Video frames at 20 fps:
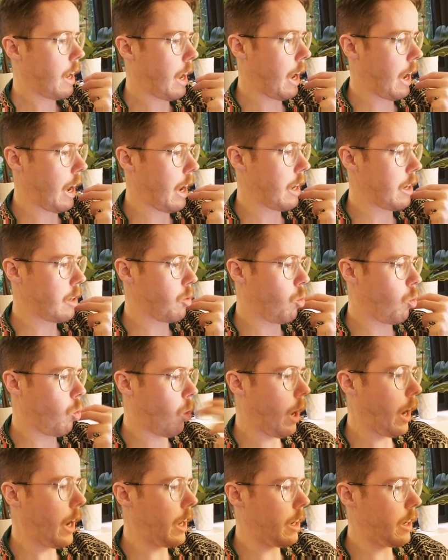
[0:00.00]
and
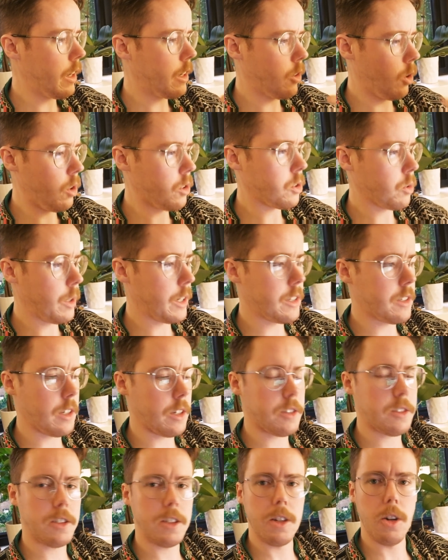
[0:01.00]
while it also
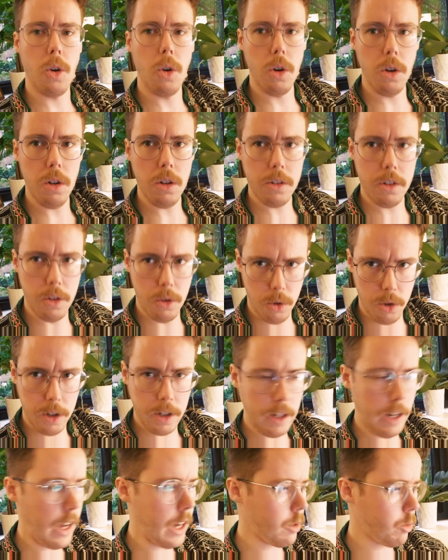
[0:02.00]
exists in all the
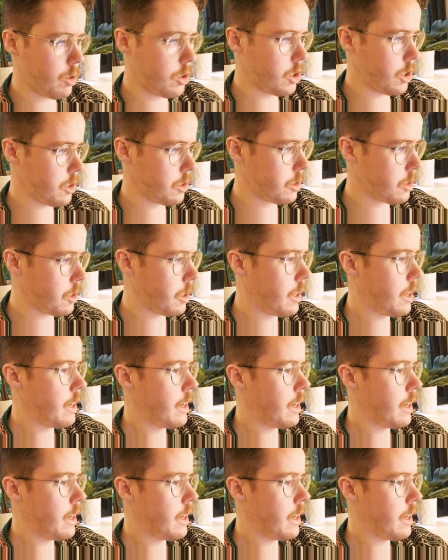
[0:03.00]
Nordic languages,